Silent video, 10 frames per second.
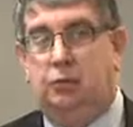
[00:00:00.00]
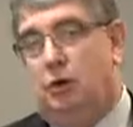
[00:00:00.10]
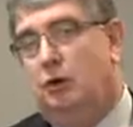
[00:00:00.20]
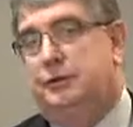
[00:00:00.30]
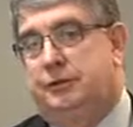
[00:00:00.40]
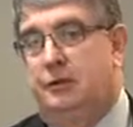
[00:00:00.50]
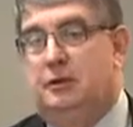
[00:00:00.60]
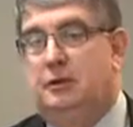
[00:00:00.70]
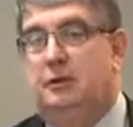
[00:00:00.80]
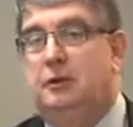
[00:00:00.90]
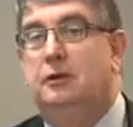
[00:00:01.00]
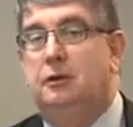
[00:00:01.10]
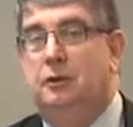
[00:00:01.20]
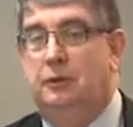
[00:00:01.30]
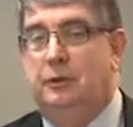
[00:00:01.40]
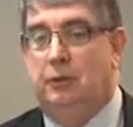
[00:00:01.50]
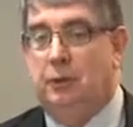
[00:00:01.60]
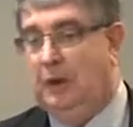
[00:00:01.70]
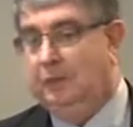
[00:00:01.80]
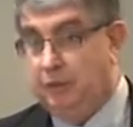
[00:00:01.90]
costs that
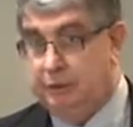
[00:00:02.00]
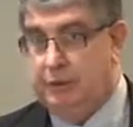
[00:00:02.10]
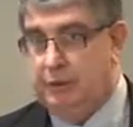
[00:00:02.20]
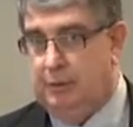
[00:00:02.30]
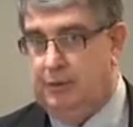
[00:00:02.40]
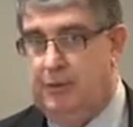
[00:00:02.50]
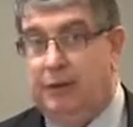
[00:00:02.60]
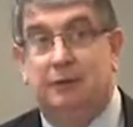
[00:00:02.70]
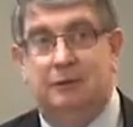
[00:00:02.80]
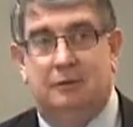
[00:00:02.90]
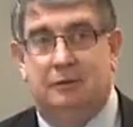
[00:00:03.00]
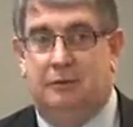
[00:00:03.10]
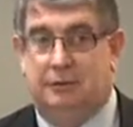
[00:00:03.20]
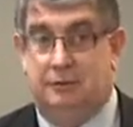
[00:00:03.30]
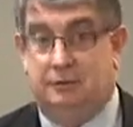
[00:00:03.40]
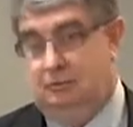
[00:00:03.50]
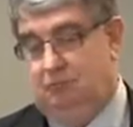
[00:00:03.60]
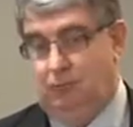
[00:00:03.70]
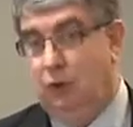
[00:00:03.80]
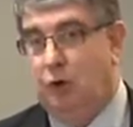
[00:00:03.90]
you'll have in your general ledger now, the costs that
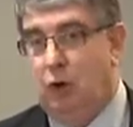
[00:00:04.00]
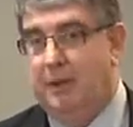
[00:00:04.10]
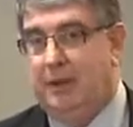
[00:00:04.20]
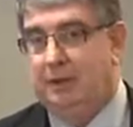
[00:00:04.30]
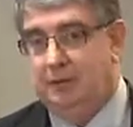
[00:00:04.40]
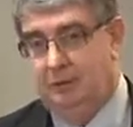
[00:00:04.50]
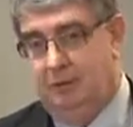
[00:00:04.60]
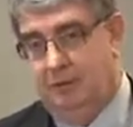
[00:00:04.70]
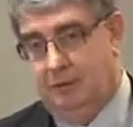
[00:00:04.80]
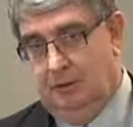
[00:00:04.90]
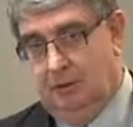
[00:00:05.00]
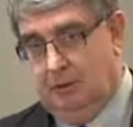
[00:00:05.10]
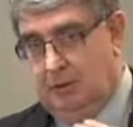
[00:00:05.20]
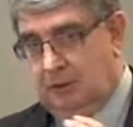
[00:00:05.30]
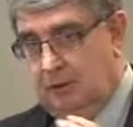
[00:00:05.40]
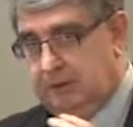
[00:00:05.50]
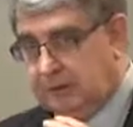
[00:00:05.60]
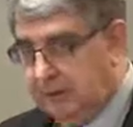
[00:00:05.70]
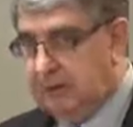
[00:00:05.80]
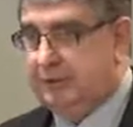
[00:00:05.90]
we all know about. The
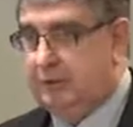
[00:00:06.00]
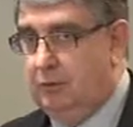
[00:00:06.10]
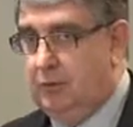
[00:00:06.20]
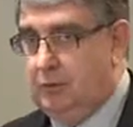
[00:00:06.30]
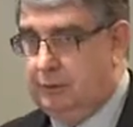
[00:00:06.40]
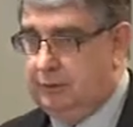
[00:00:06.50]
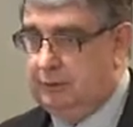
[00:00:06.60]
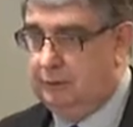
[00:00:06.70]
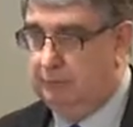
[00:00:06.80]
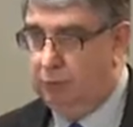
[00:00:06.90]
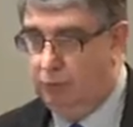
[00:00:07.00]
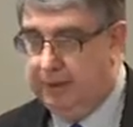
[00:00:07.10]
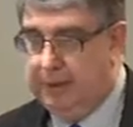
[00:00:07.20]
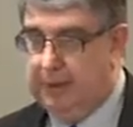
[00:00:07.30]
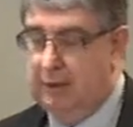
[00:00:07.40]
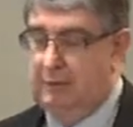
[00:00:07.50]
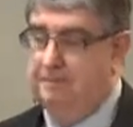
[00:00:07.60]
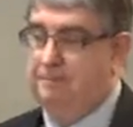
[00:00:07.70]
second set of costs will be